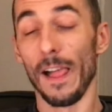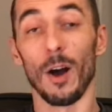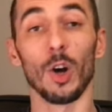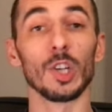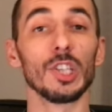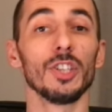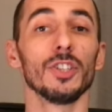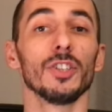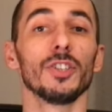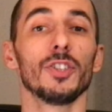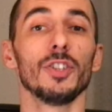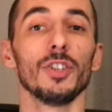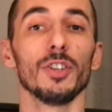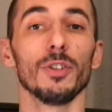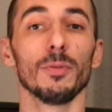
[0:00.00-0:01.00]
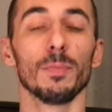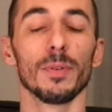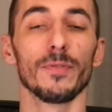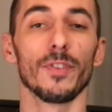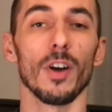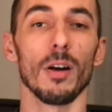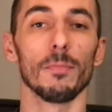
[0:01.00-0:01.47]
on
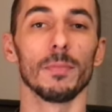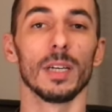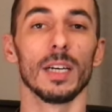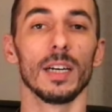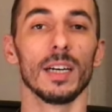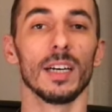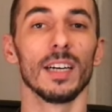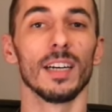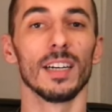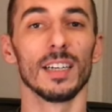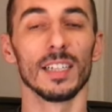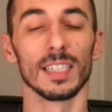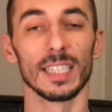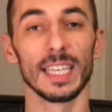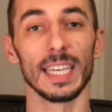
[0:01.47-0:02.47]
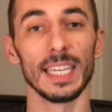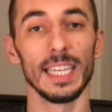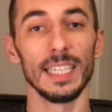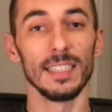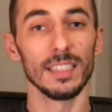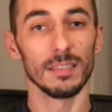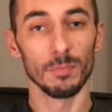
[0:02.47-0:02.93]
YouTube from a
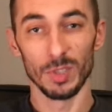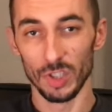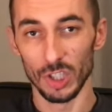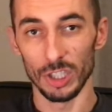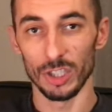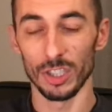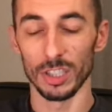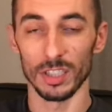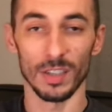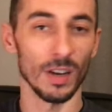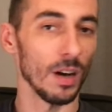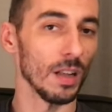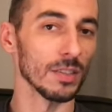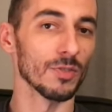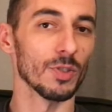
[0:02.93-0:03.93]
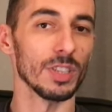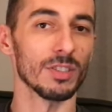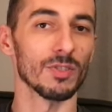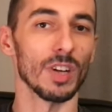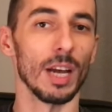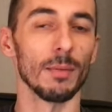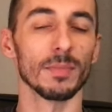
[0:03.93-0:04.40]
Canadian magician called
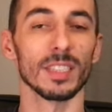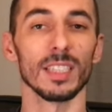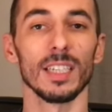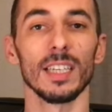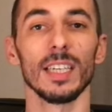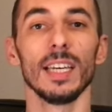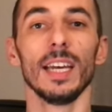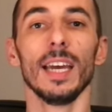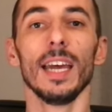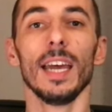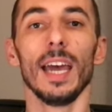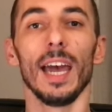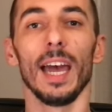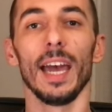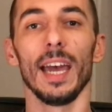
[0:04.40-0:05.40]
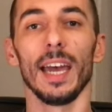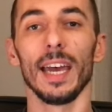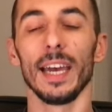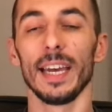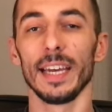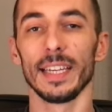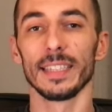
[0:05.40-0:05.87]
Chris Ramsey,
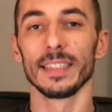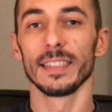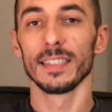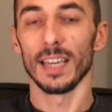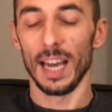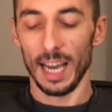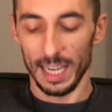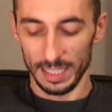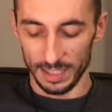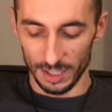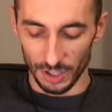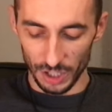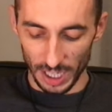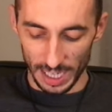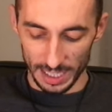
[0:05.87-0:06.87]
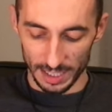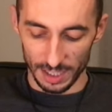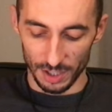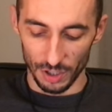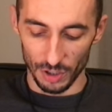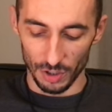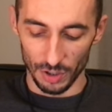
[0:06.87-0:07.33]
and I
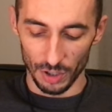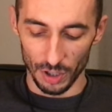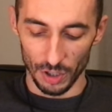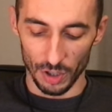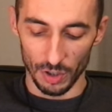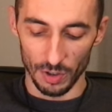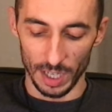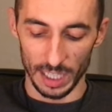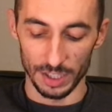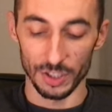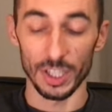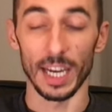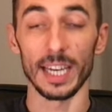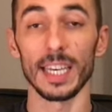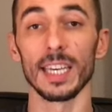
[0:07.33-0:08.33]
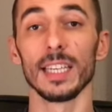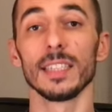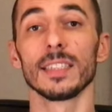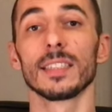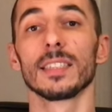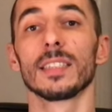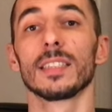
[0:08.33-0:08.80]
suggest you go and check
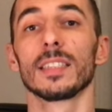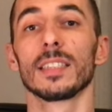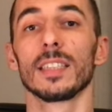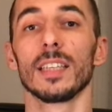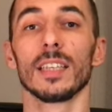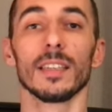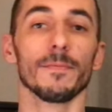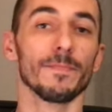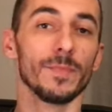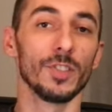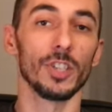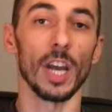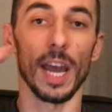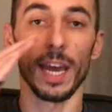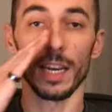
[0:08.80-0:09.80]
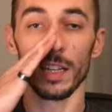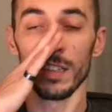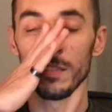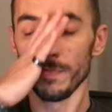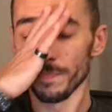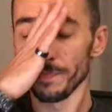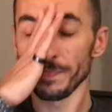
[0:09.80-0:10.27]
his
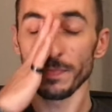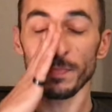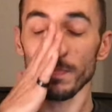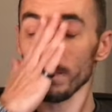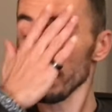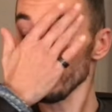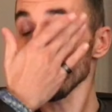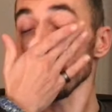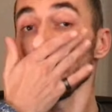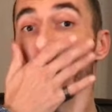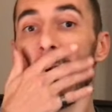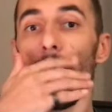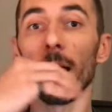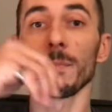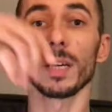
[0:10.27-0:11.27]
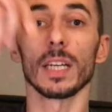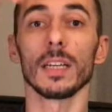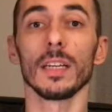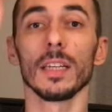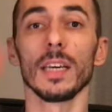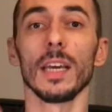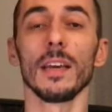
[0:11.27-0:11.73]
channel. I'm
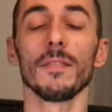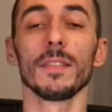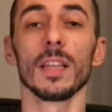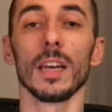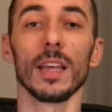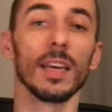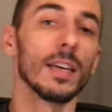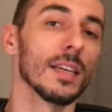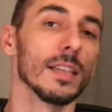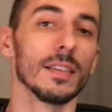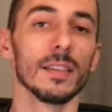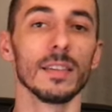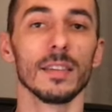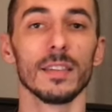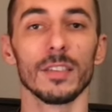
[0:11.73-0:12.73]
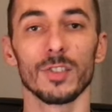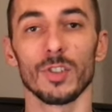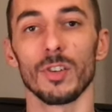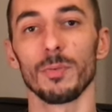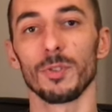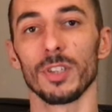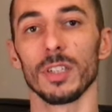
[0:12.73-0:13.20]
gonna leave the link in the
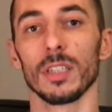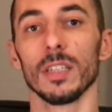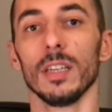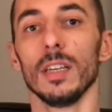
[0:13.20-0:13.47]
description